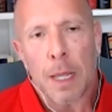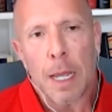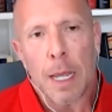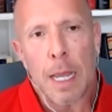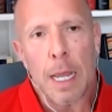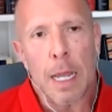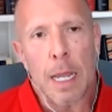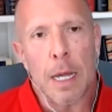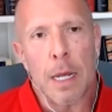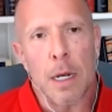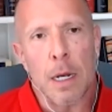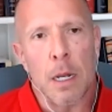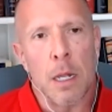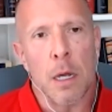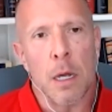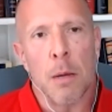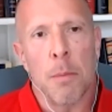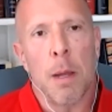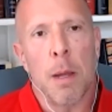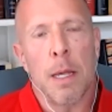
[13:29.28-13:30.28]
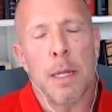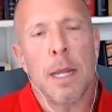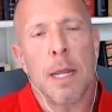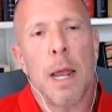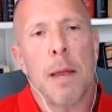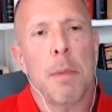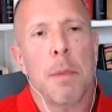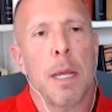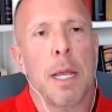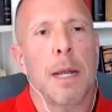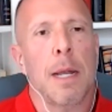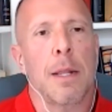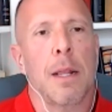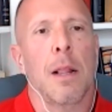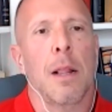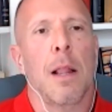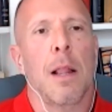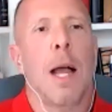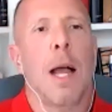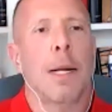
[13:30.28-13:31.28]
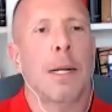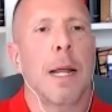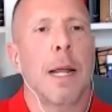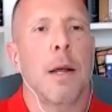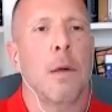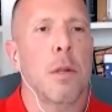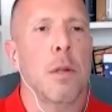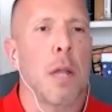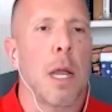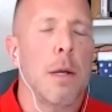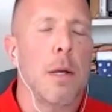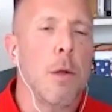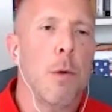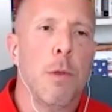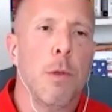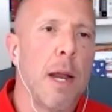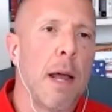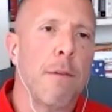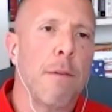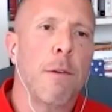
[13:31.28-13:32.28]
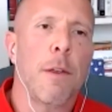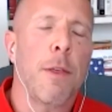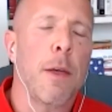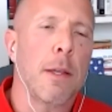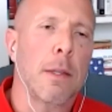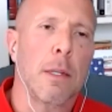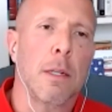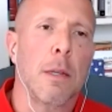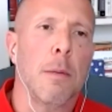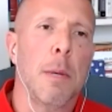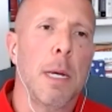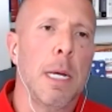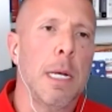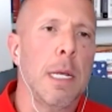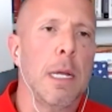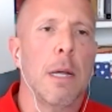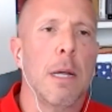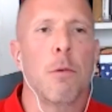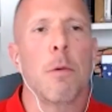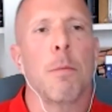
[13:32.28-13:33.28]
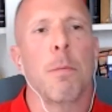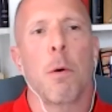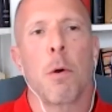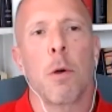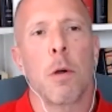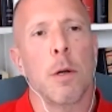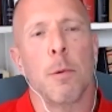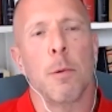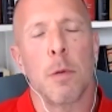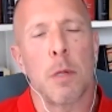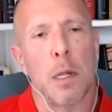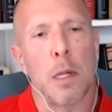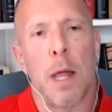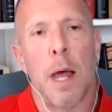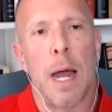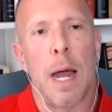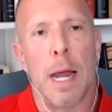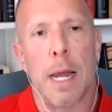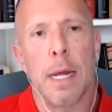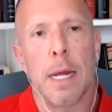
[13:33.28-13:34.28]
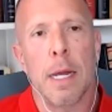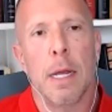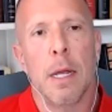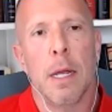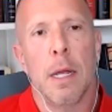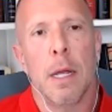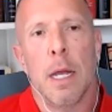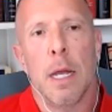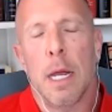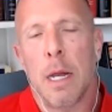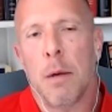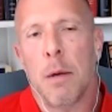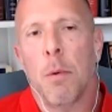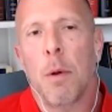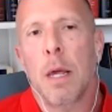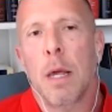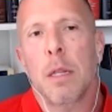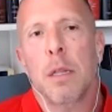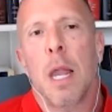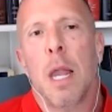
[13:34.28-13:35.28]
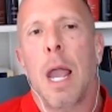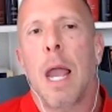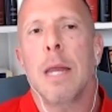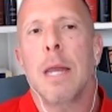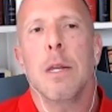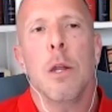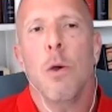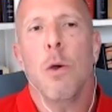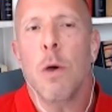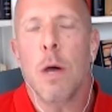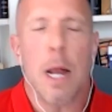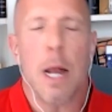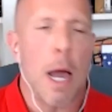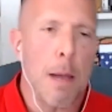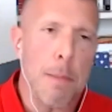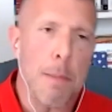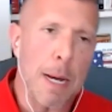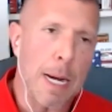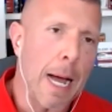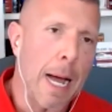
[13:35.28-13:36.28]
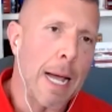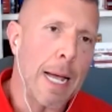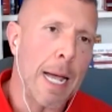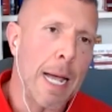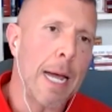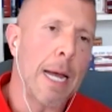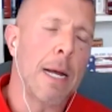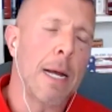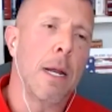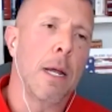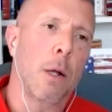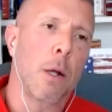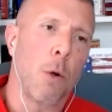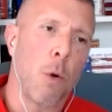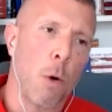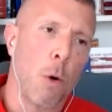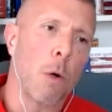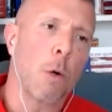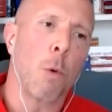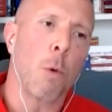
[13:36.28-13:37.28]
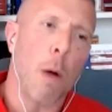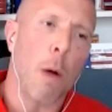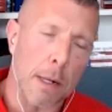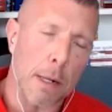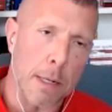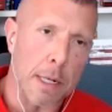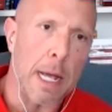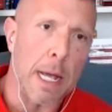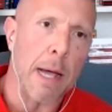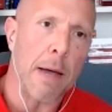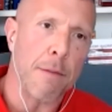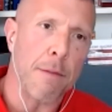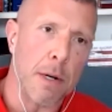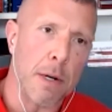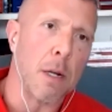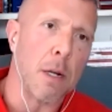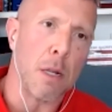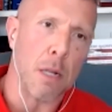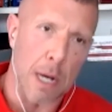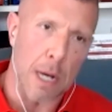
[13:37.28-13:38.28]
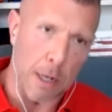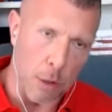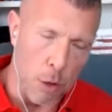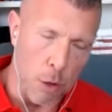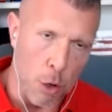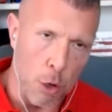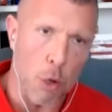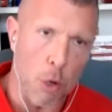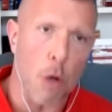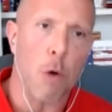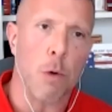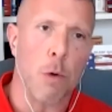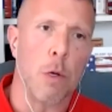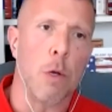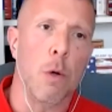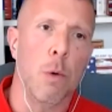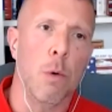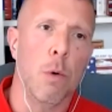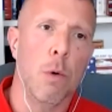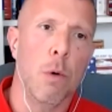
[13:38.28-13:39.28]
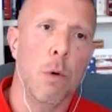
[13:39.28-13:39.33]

and by the time they got to the lockdowns, I knew that everything that the media had reported was a lie. And when I say I knew it, I mean I had court quality evidence that I could show you